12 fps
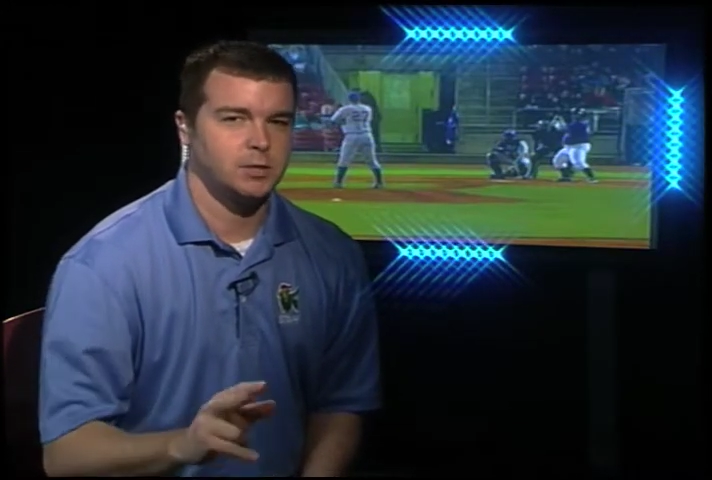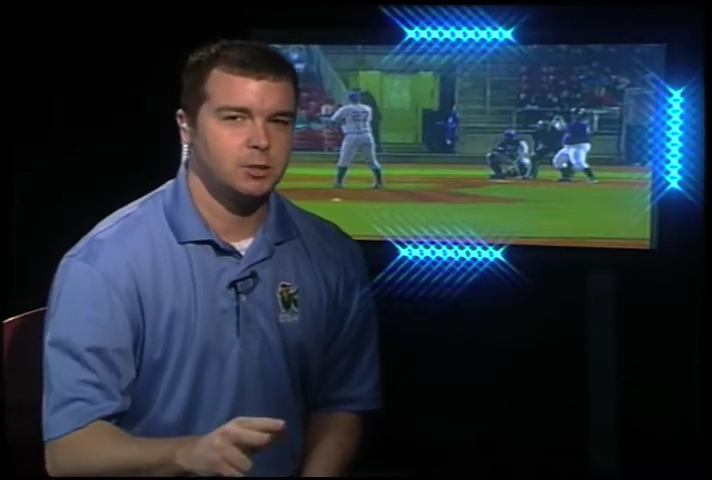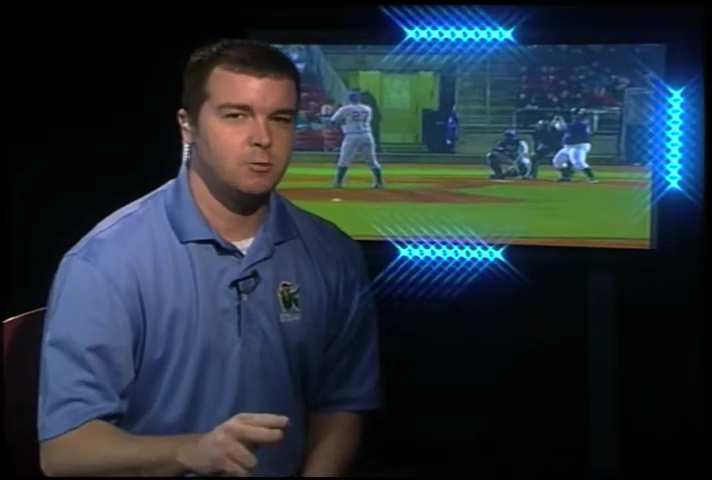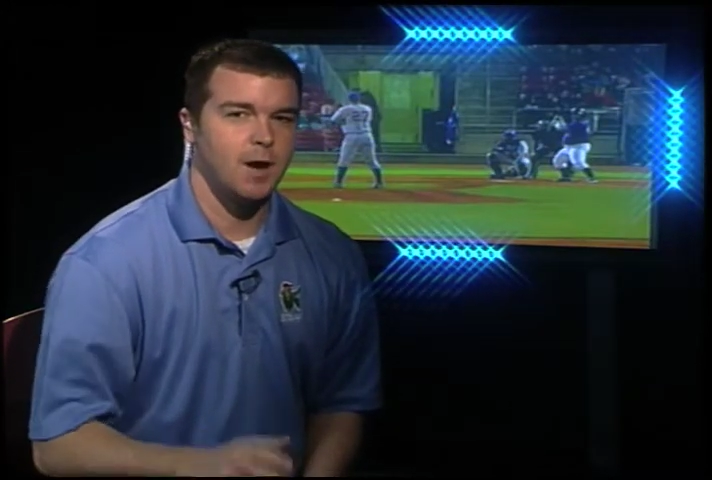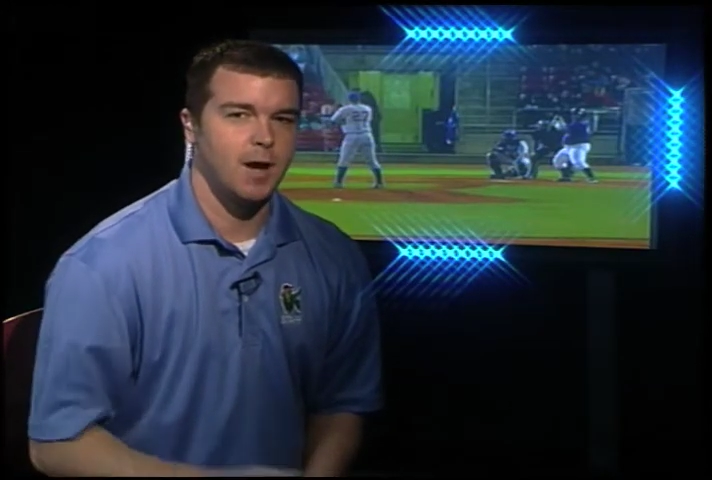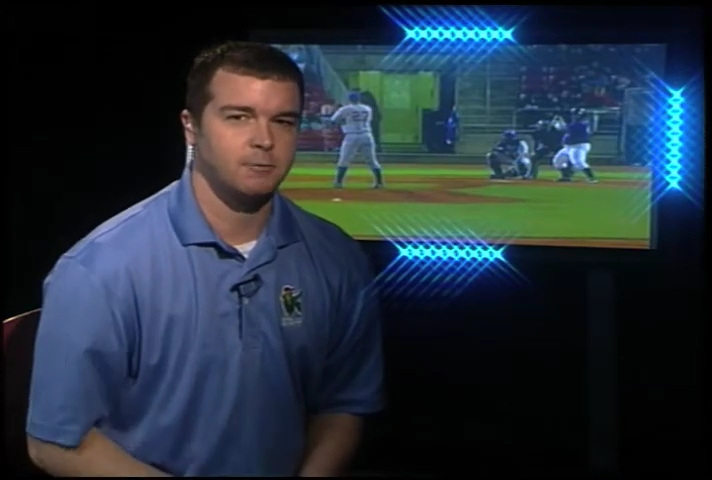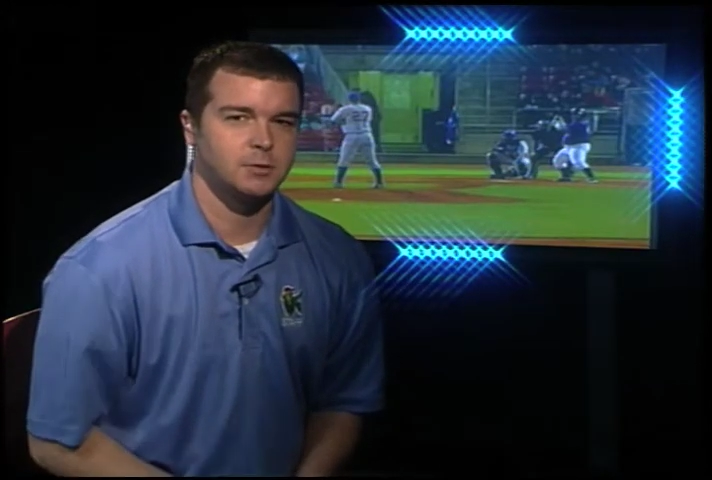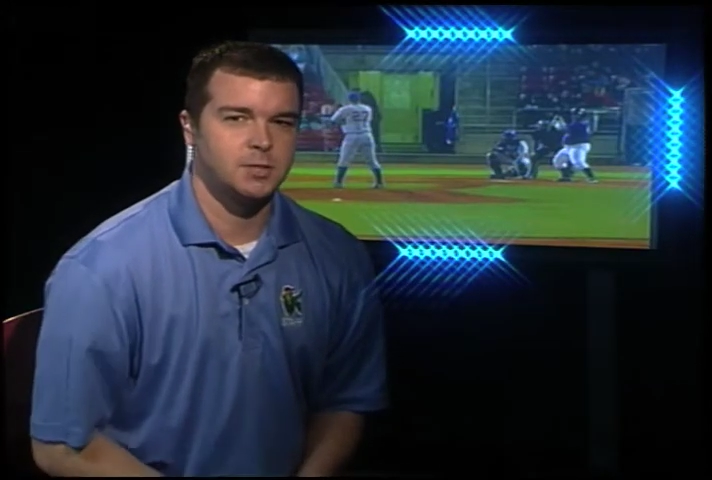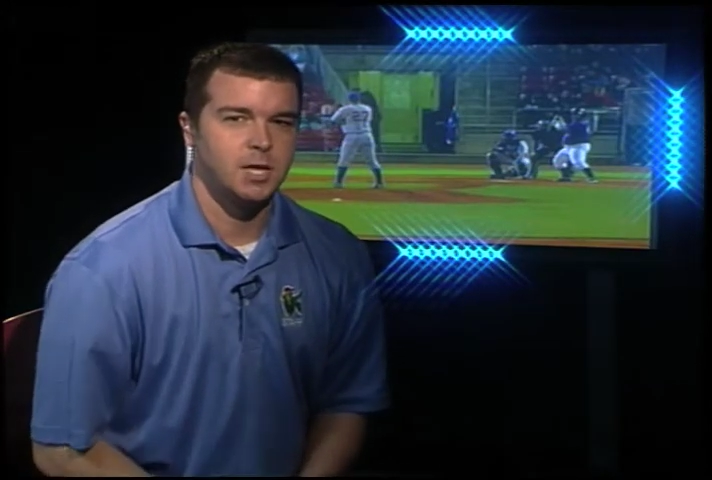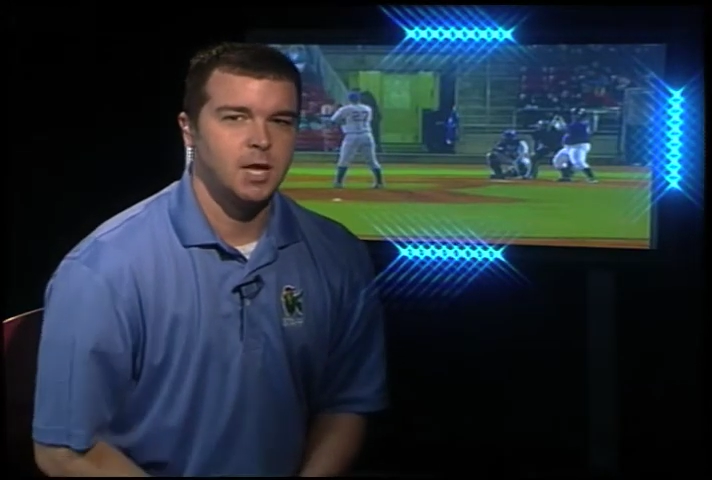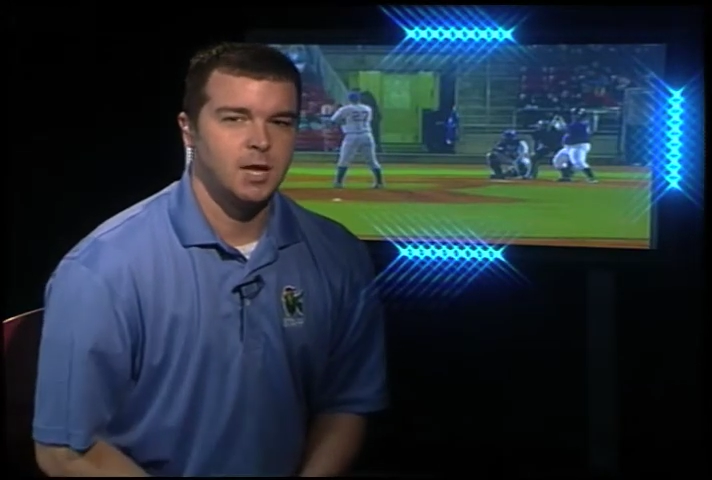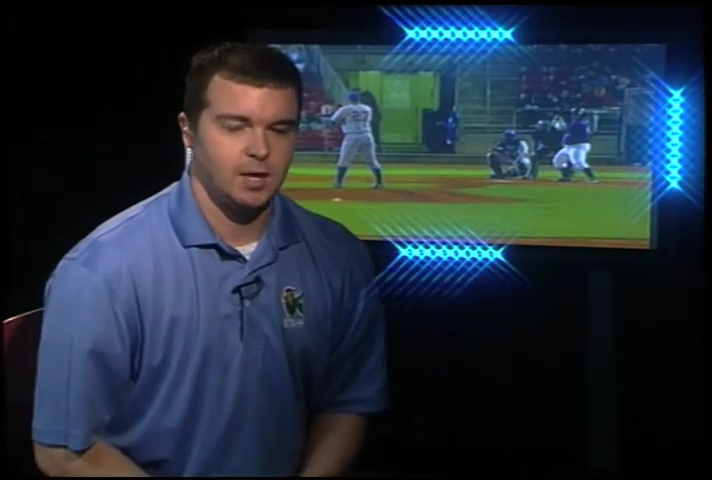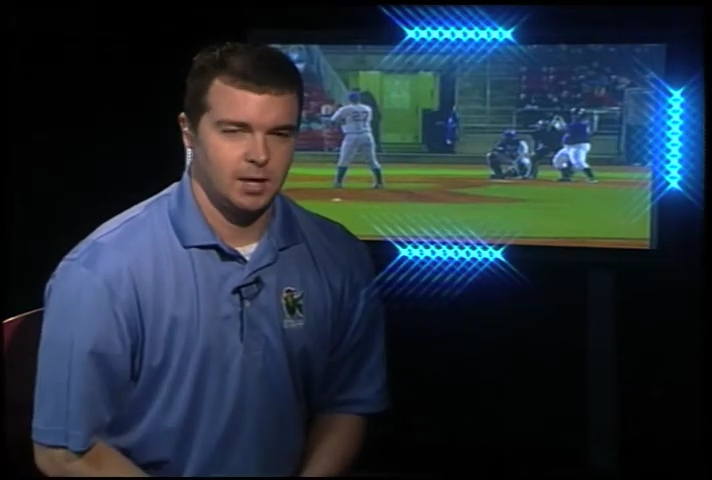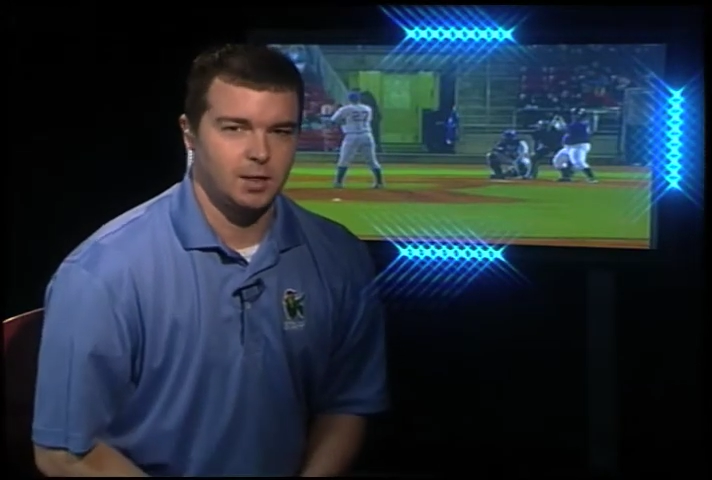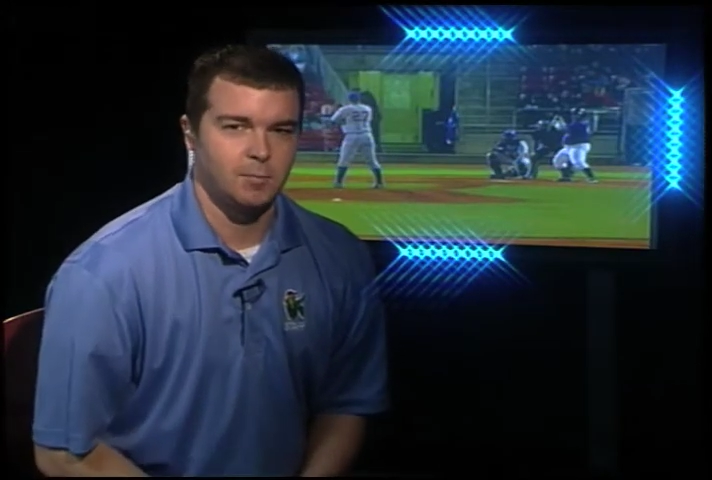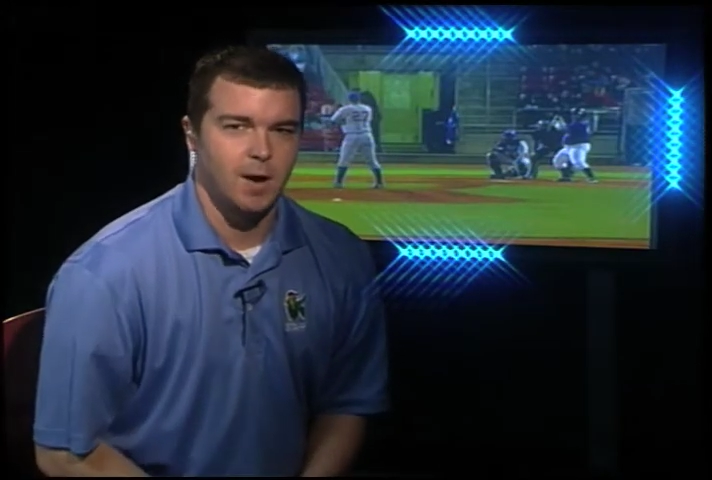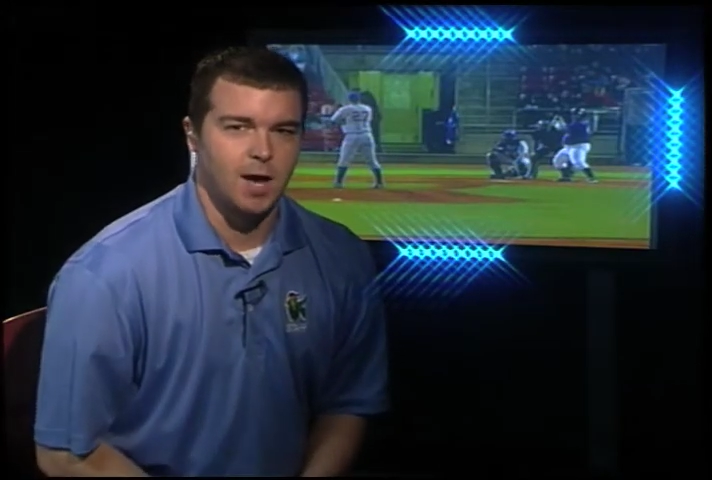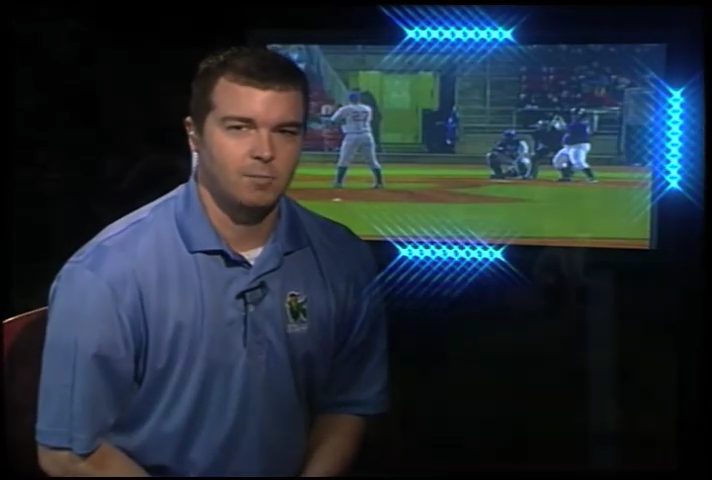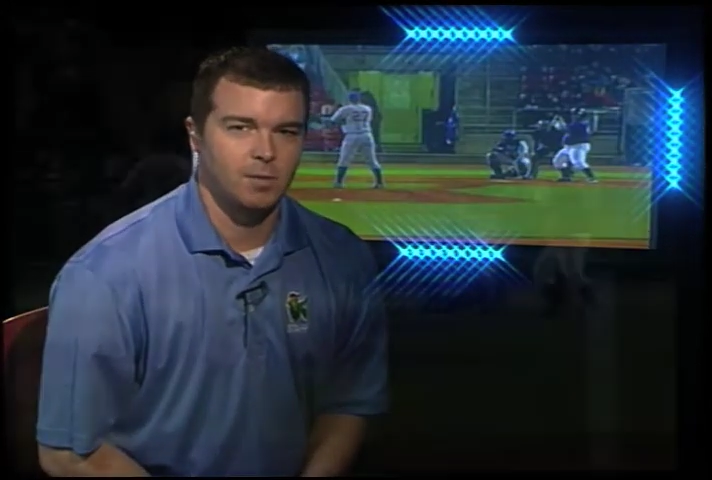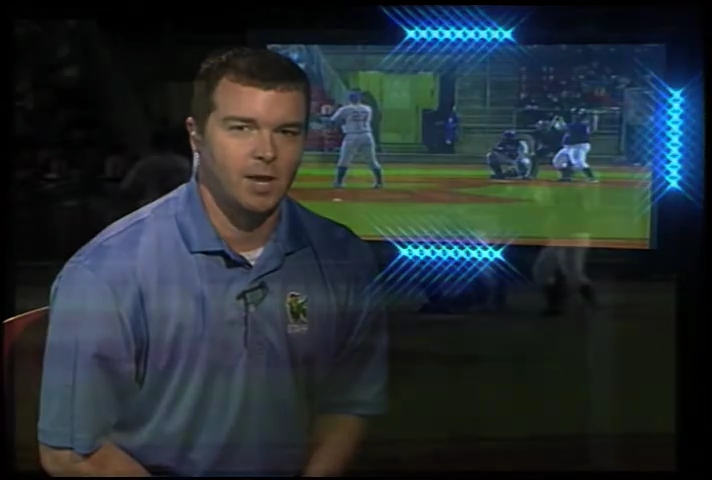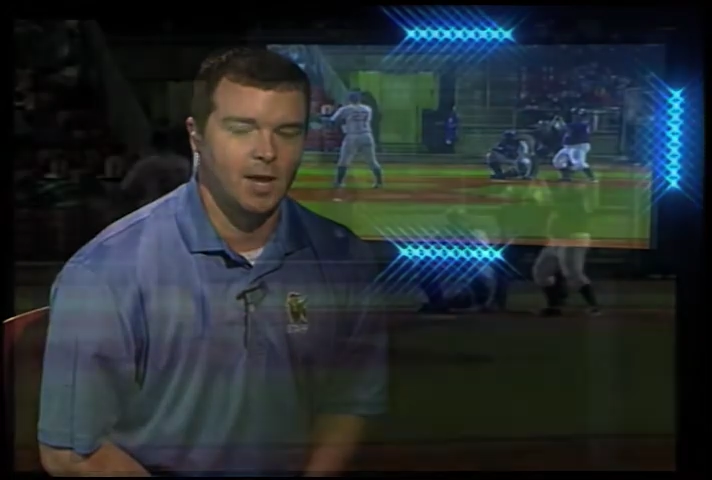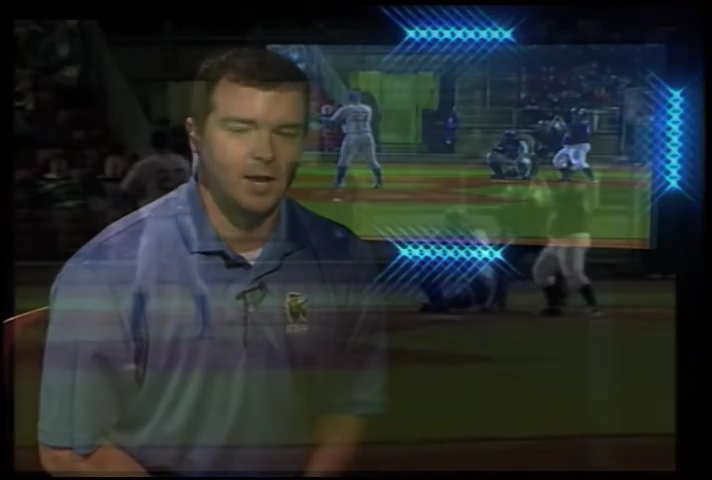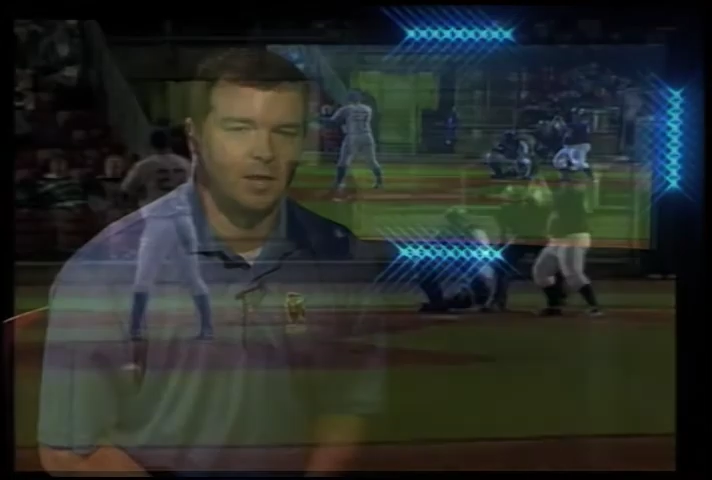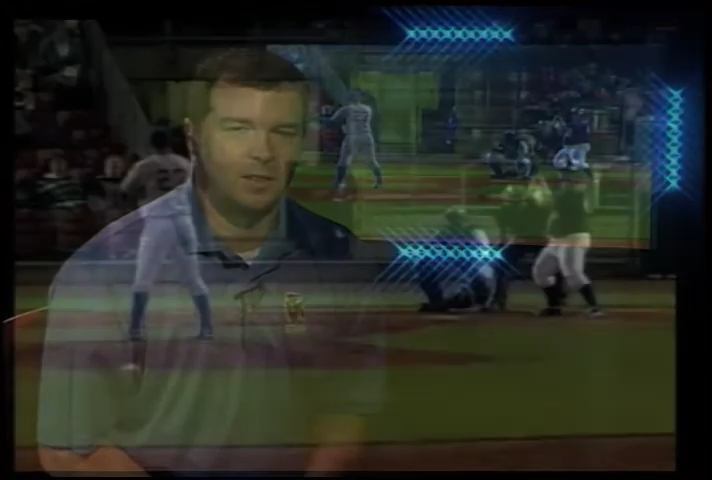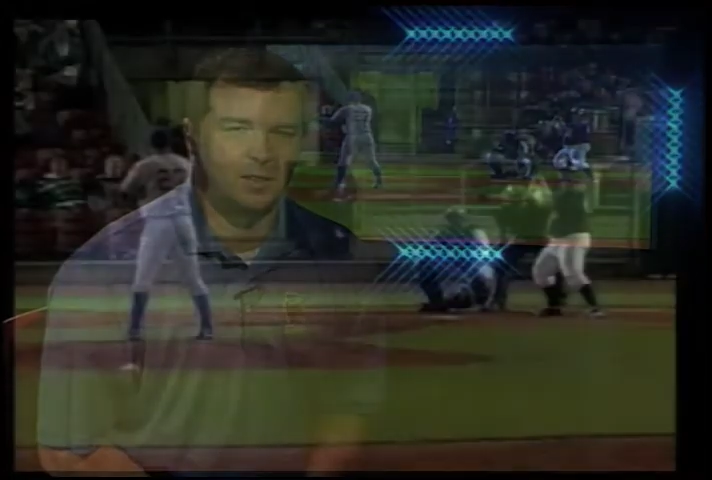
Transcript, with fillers: two outs into the bottom of the ninth.